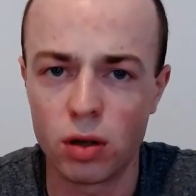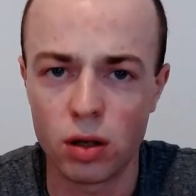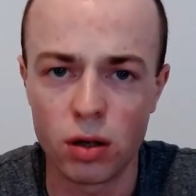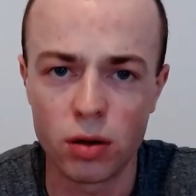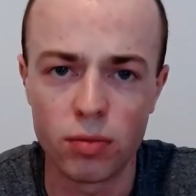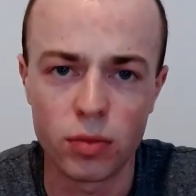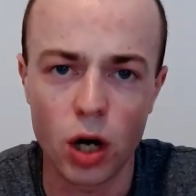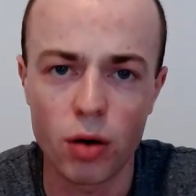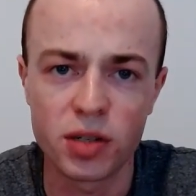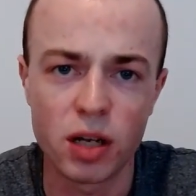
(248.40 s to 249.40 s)

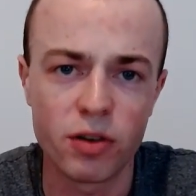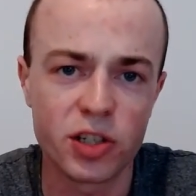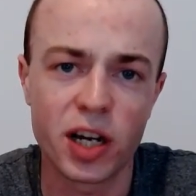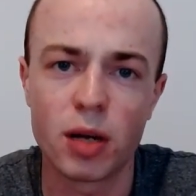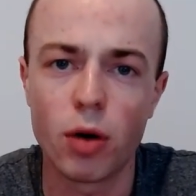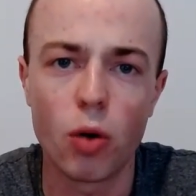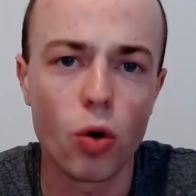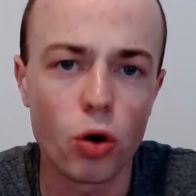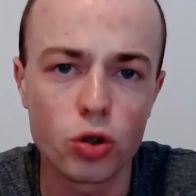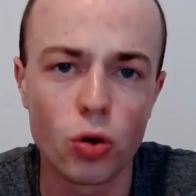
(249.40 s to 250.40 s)
was never checking my
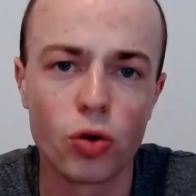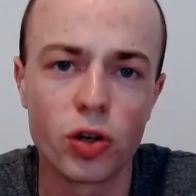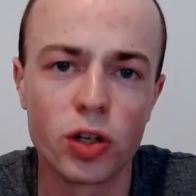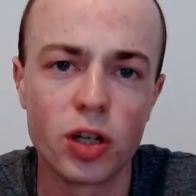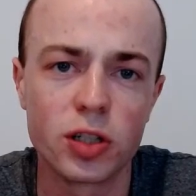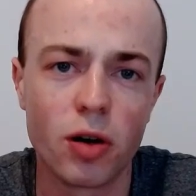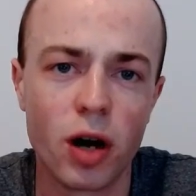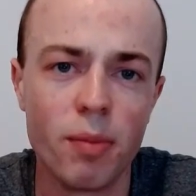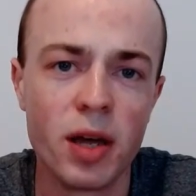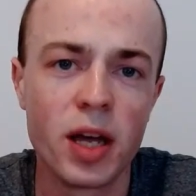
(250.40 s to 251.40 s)
watch or looking at the
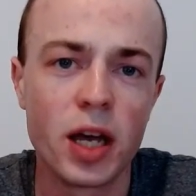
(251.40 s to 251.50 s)
time.